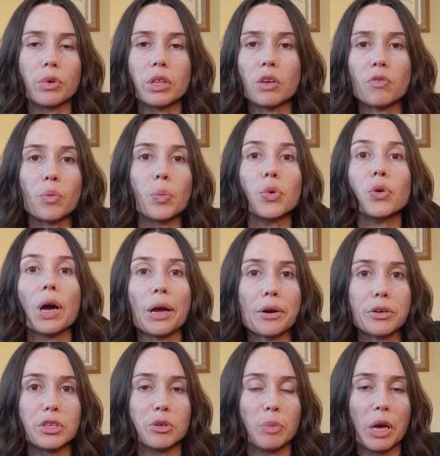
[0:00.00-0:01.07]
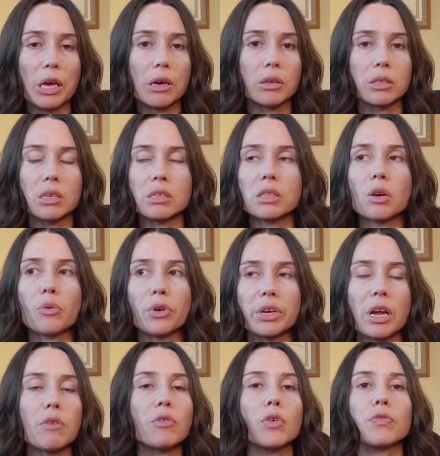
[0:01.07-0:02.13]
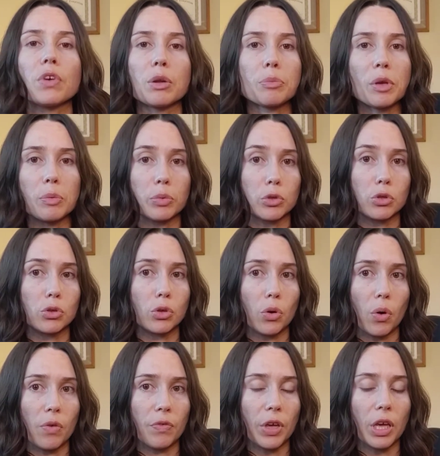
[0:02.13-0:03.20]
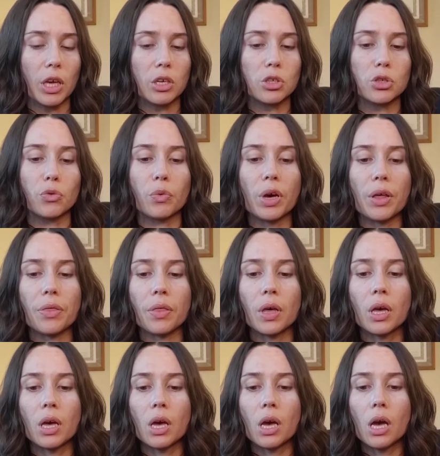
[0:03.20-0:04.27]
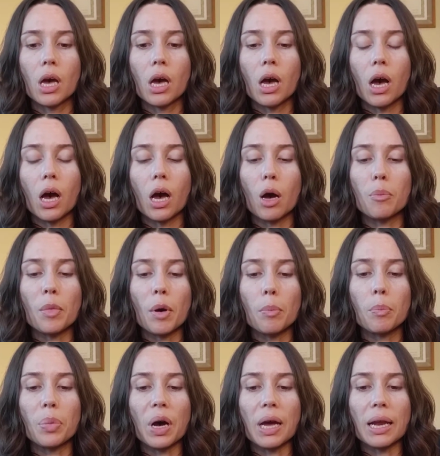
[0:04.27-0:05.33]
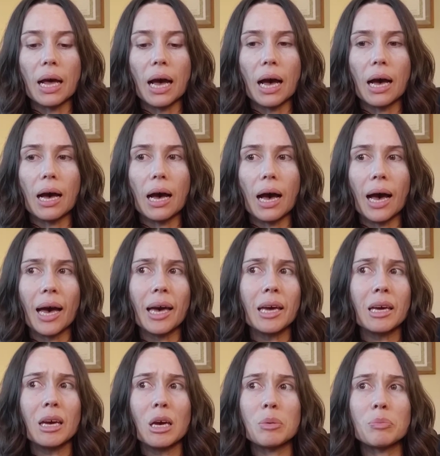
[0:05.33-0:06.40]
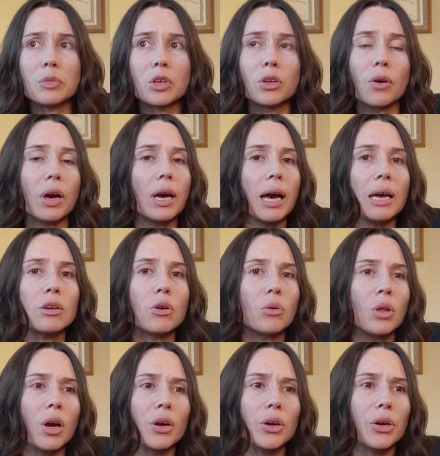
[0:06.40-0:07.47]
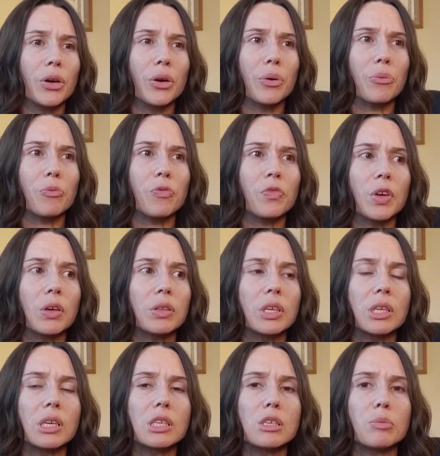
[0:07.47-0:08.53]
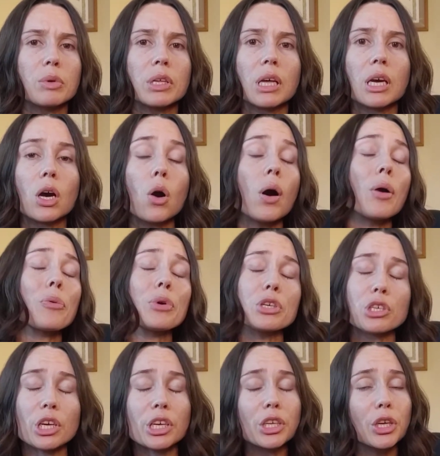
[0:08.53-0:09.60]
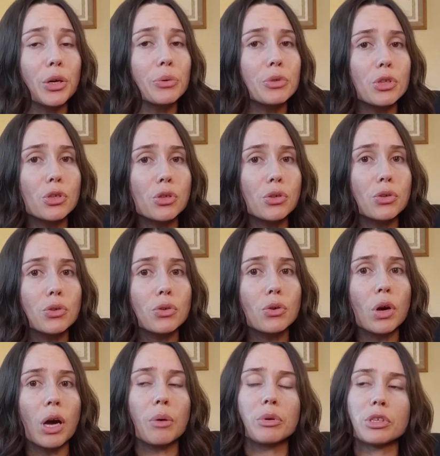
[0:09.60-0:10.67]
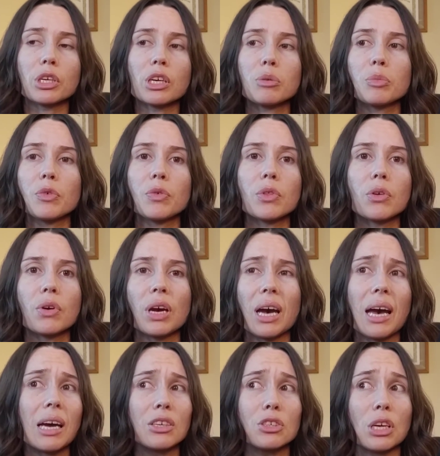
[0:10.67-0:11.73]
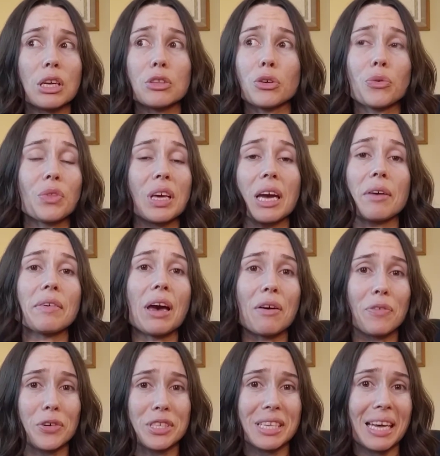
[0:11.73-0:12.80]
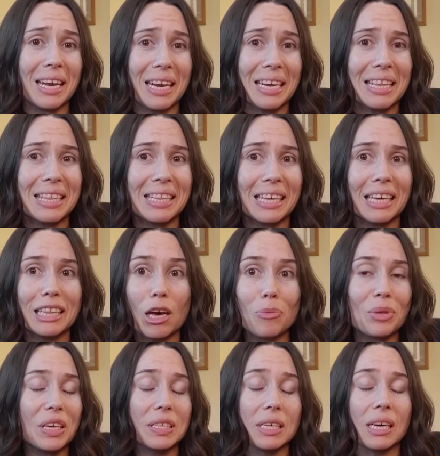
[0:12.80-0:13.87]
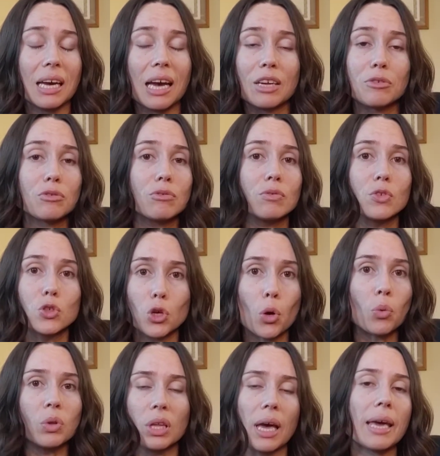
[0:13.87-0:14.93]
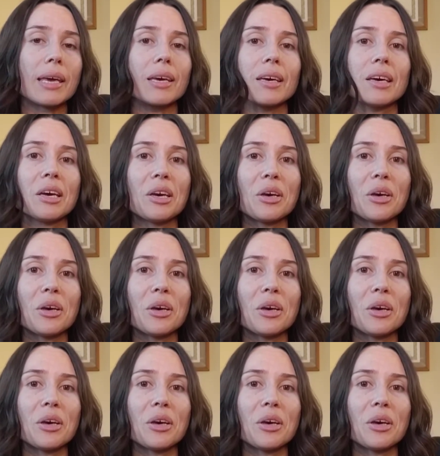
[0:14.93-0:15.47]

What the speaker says: with, even prior to my illness. They were never fun people to go on vacation with. But I am, I no longer feel the need to be like, oh, I wish I could be with you guys. I actually don't think I've ever said anything like that because I don't like